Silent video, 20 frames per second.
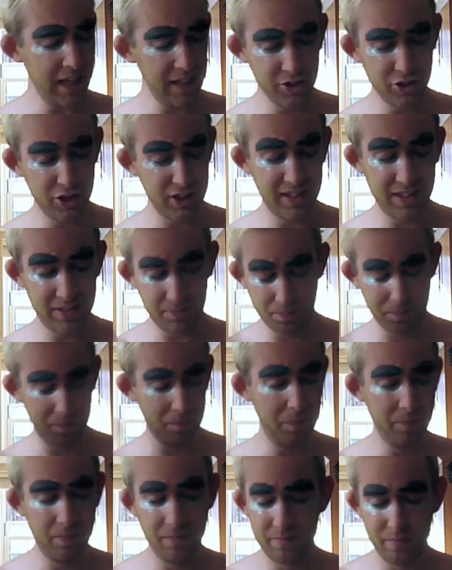just
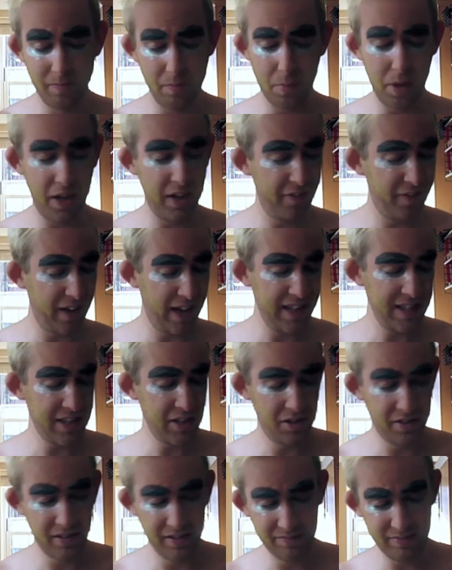put your face
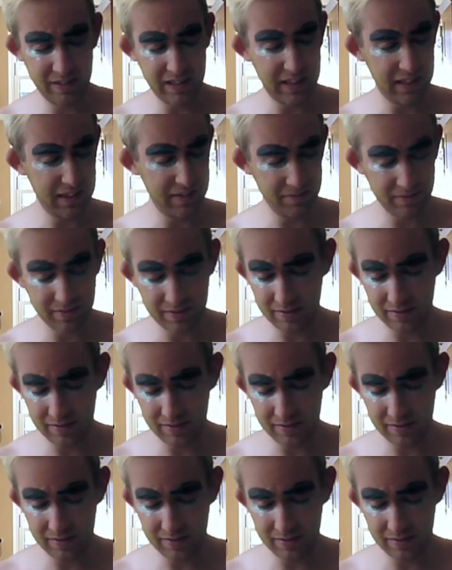on and, you know,